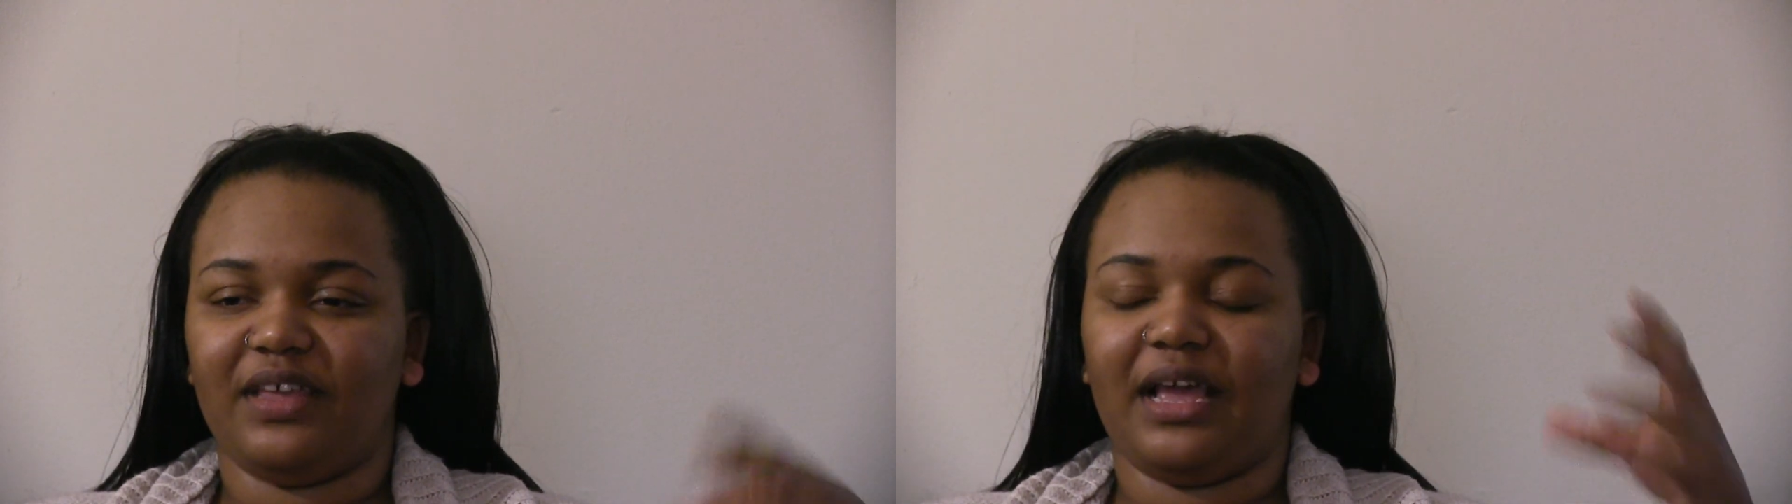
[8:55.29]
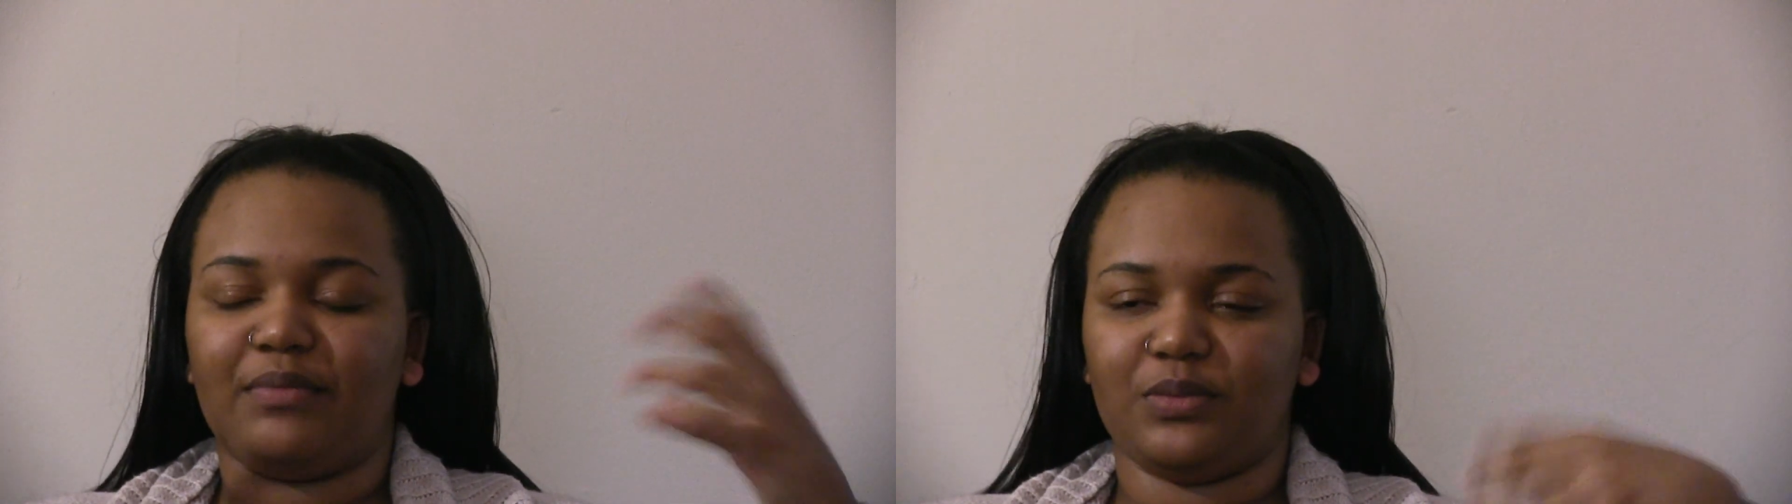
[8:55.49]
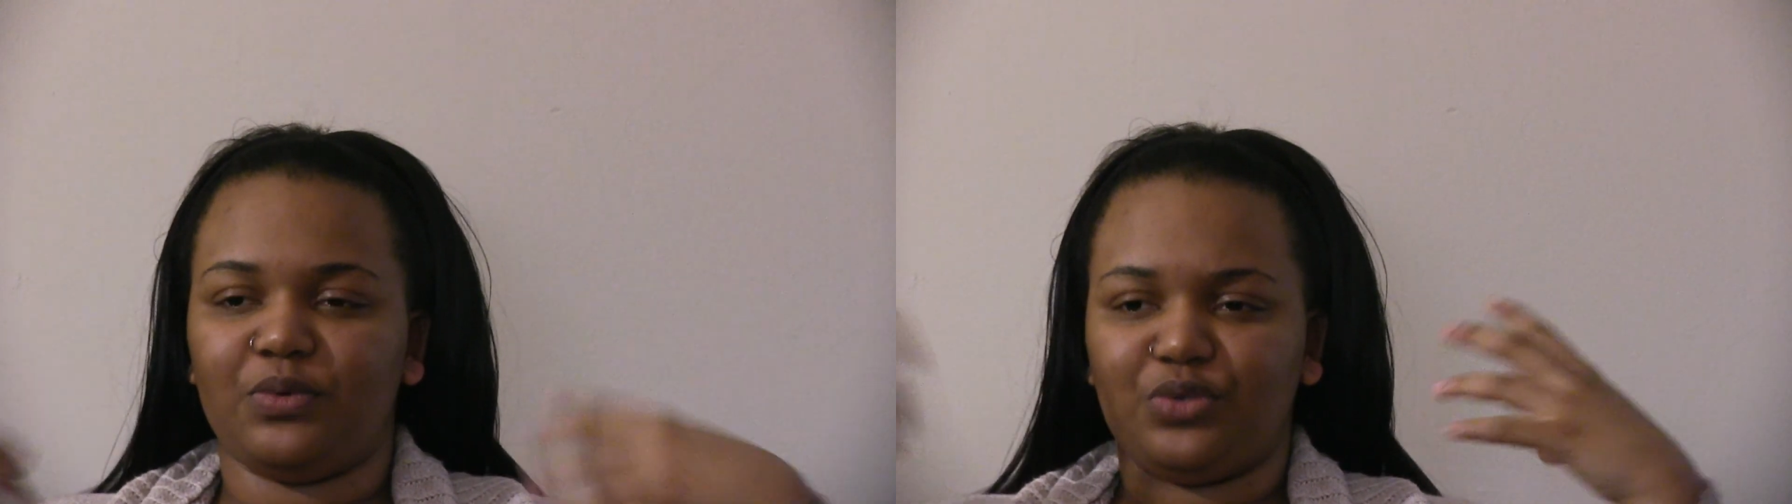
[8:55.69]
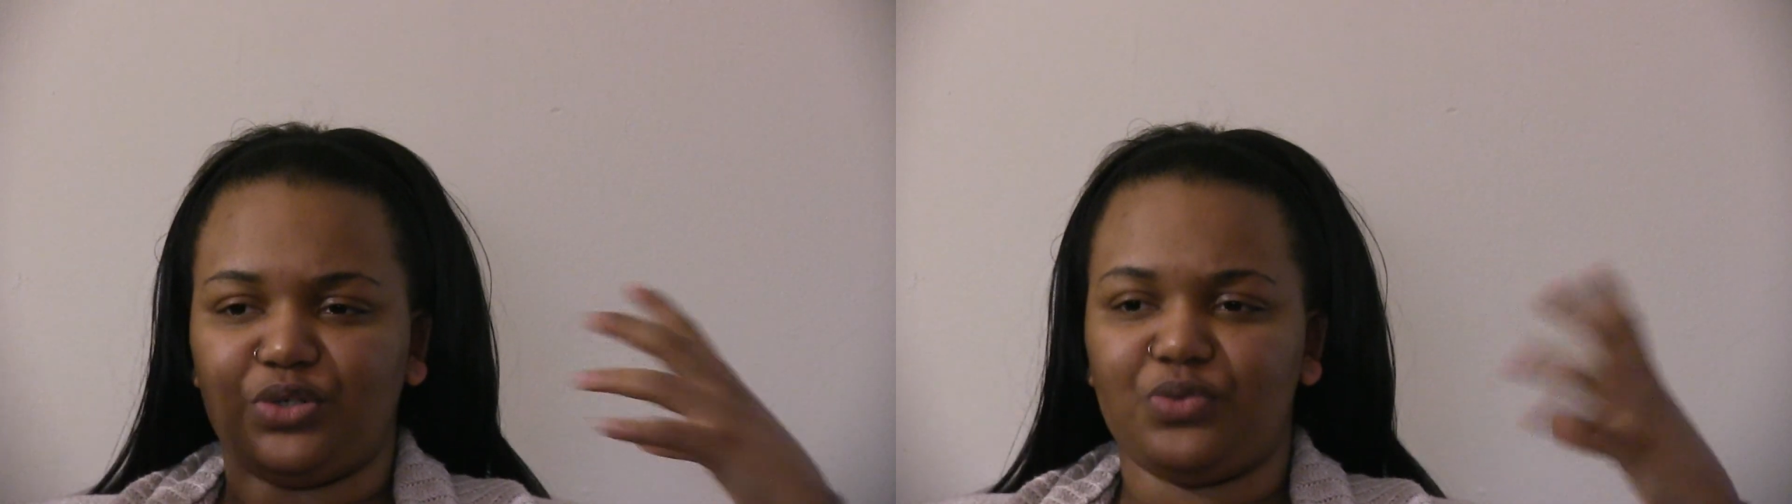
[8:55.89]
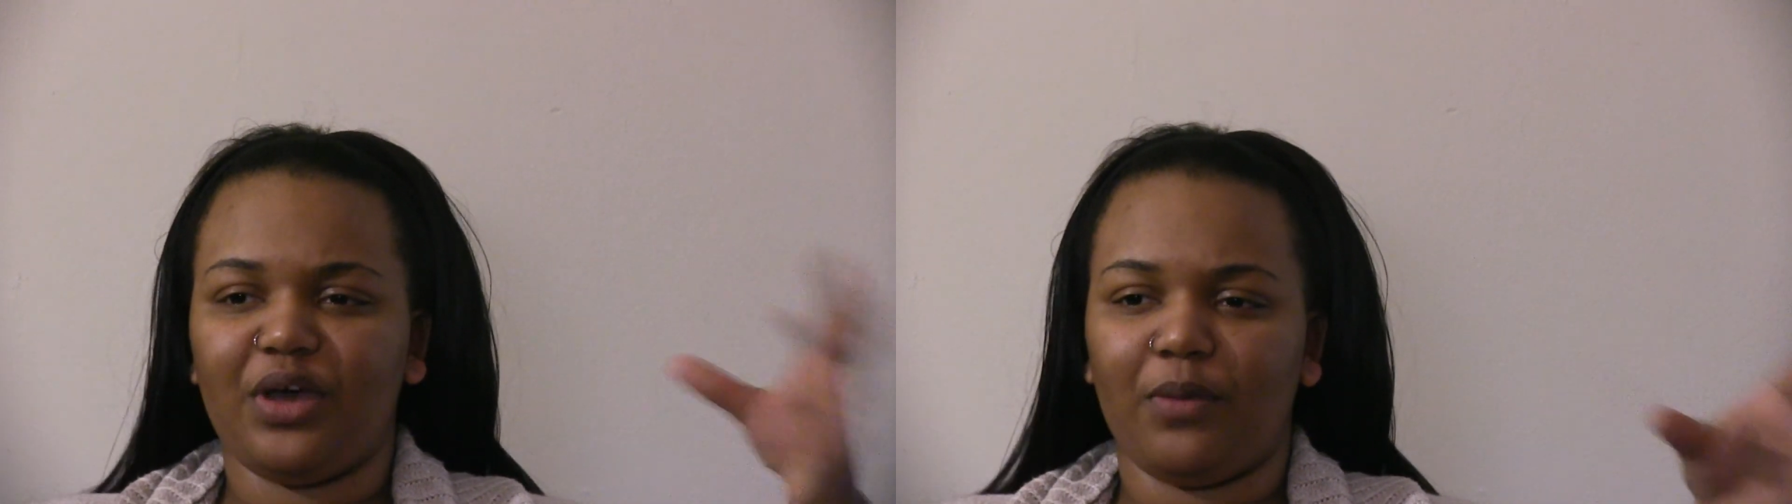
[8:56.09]
Like, I'm supposed
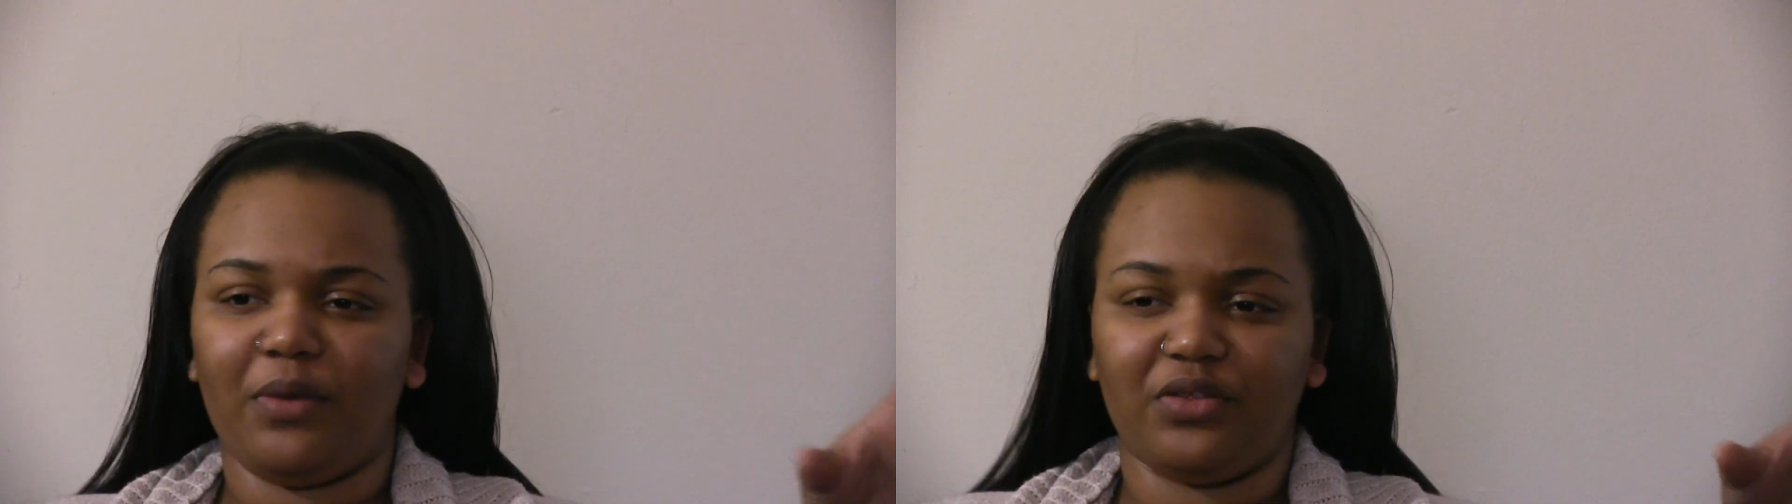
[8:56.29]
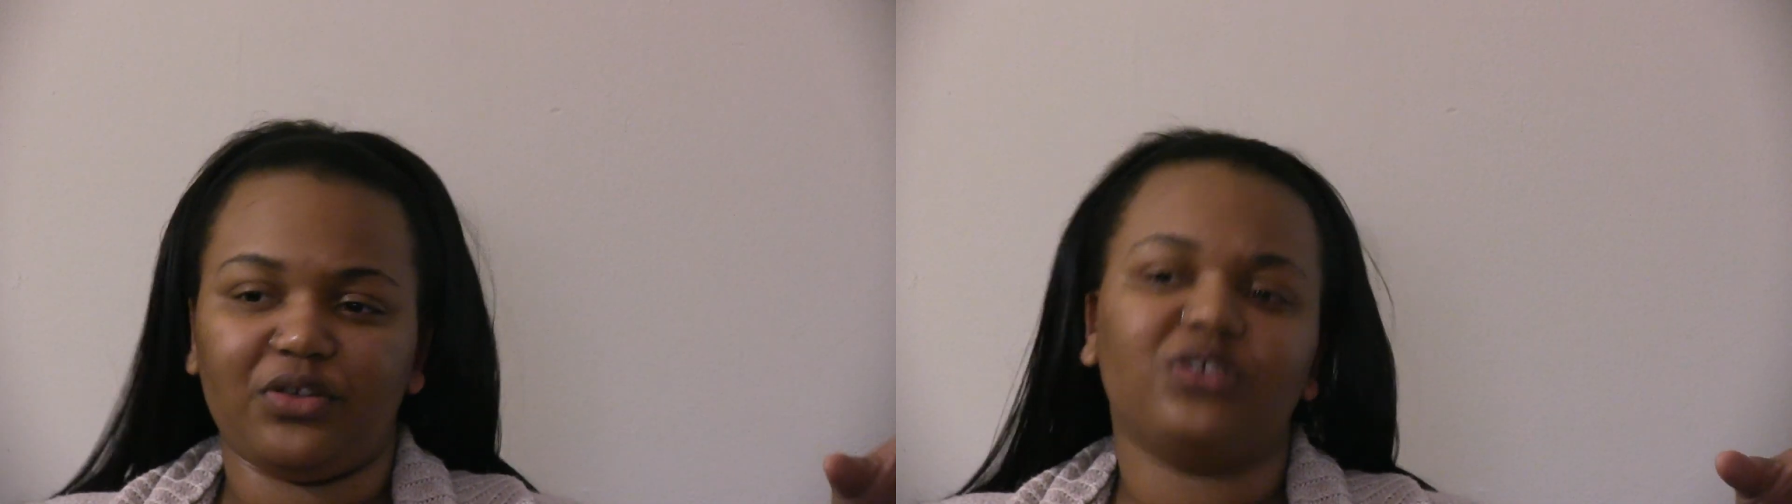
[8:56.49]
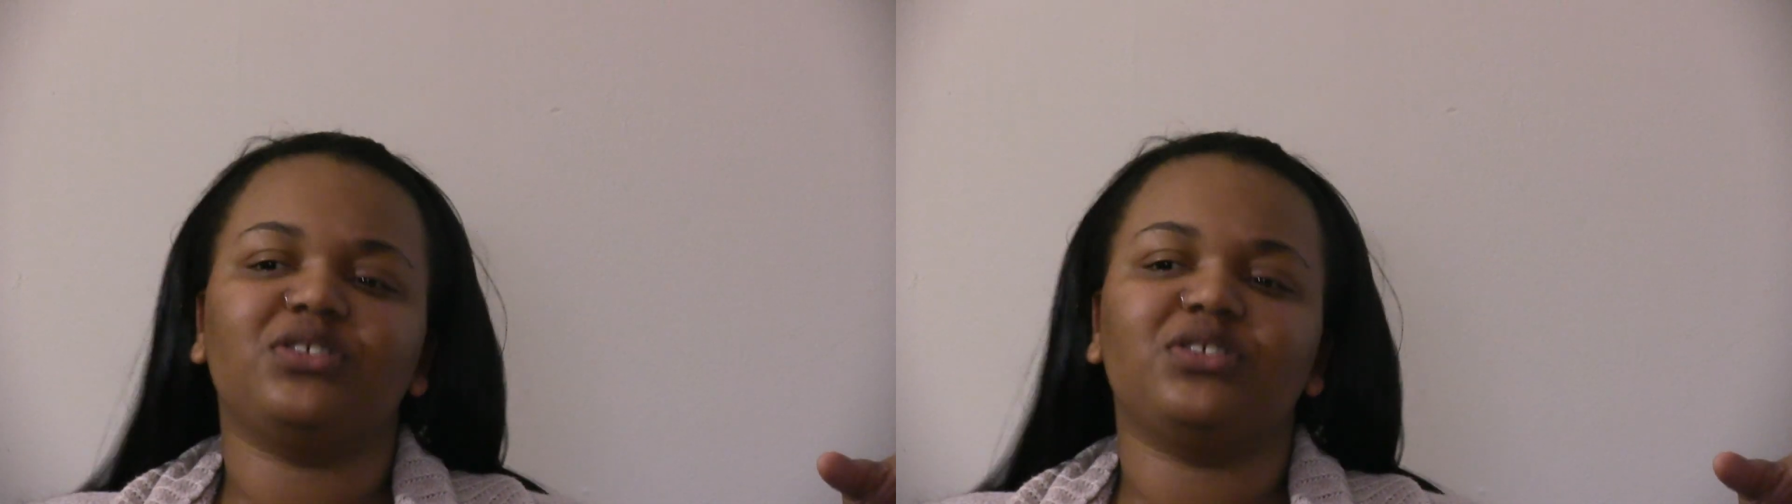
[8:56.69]
to help others.